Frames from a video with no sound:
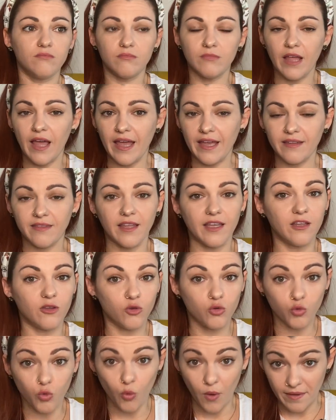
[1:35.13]
18,
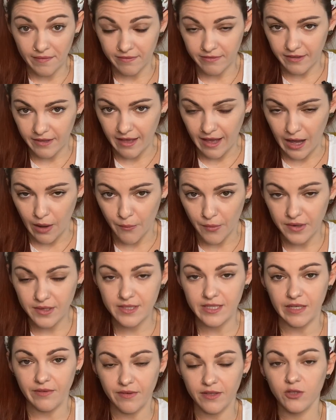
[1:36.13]
20 hours
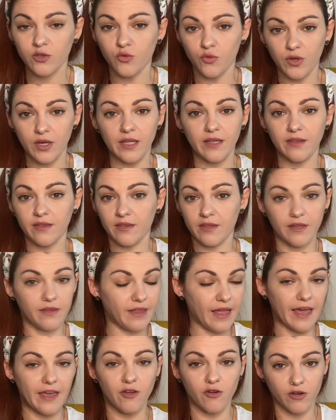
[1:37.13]
even during the
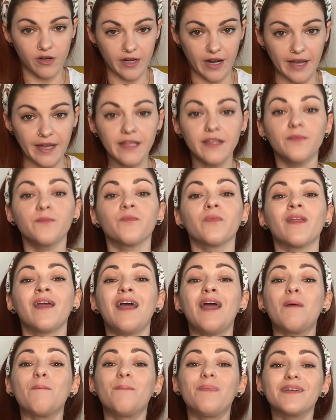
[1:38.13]
day or night,
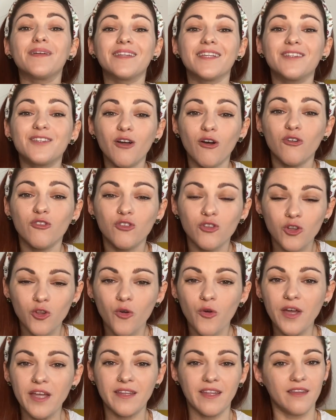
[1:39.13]
but they don't do
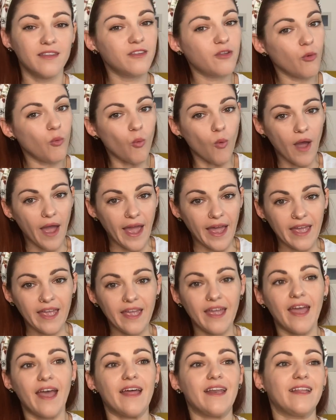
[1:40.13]
it in the way
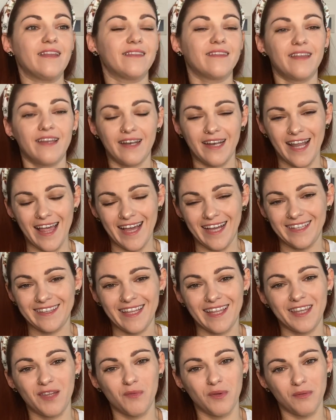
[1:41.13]
and in the length
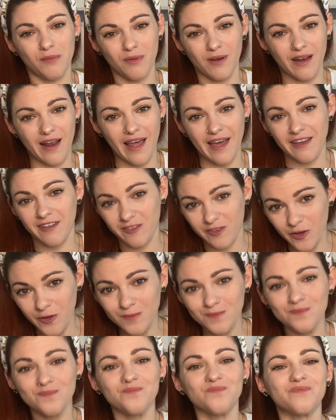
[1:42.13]
that we would like to.
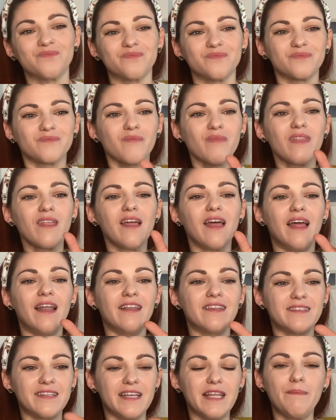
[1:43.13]

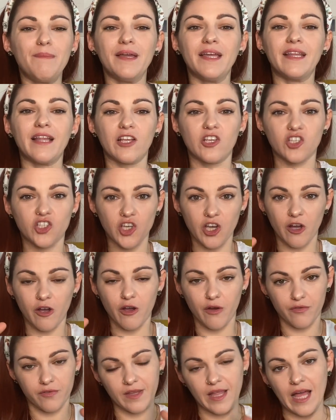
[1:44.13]
Sleeping in a chunk
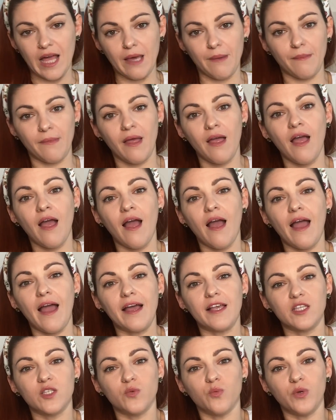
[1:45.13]
of time
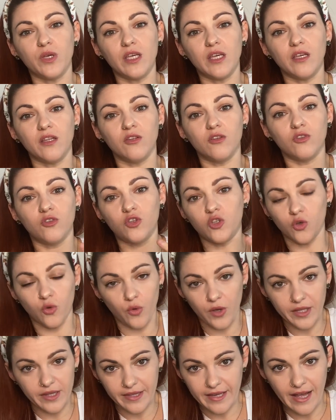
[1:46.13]
as we do
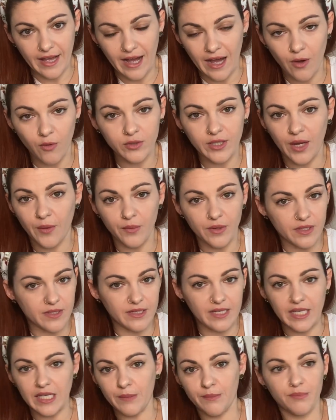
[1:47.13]
it now, that we
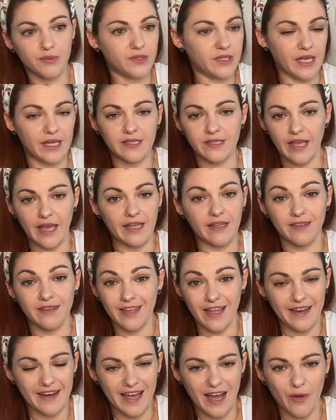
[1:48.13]
sleep 6, 8,
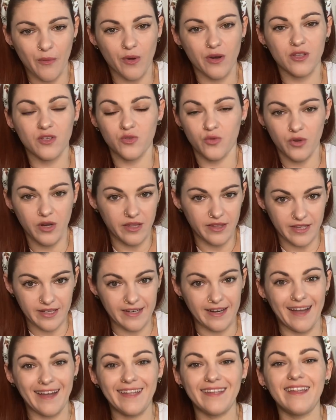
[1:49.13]
10 hours during the
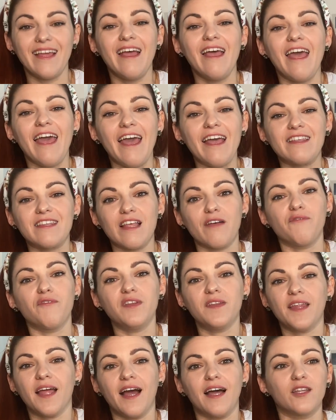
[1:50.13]
night, is something
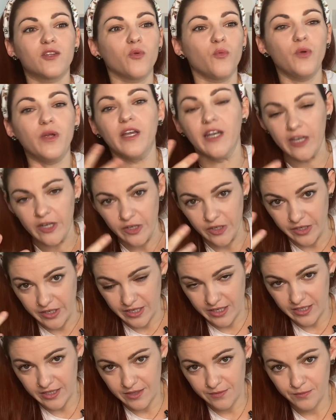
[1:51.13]
that we
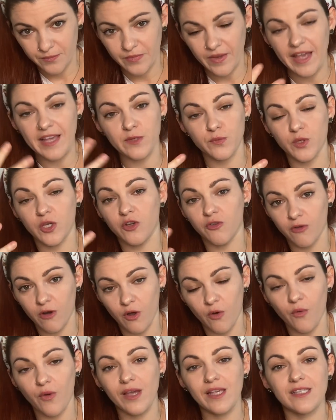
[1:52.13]
learn as we
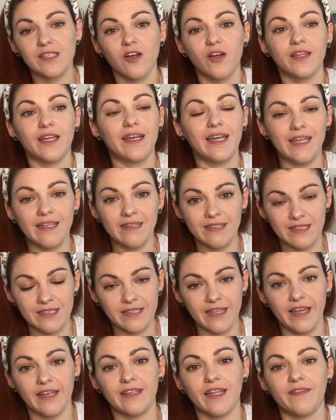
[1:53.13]
grow. It's not an
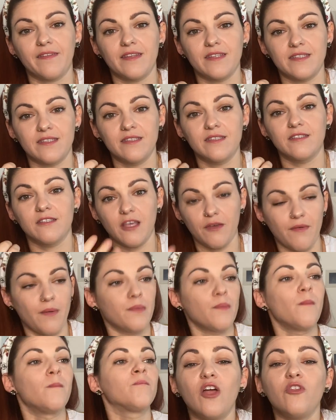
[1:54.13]
instinct that is given.
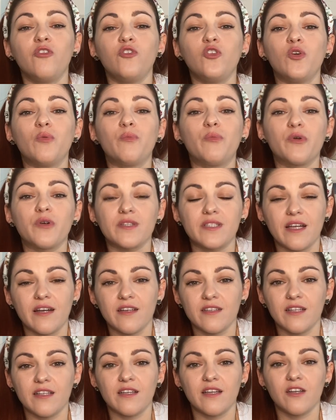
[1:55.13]
Newborns
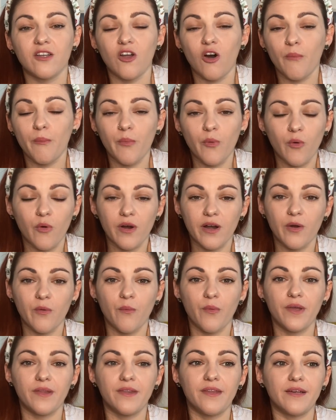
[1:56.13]
are not born
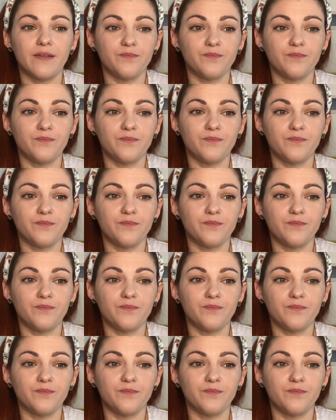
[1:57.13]
with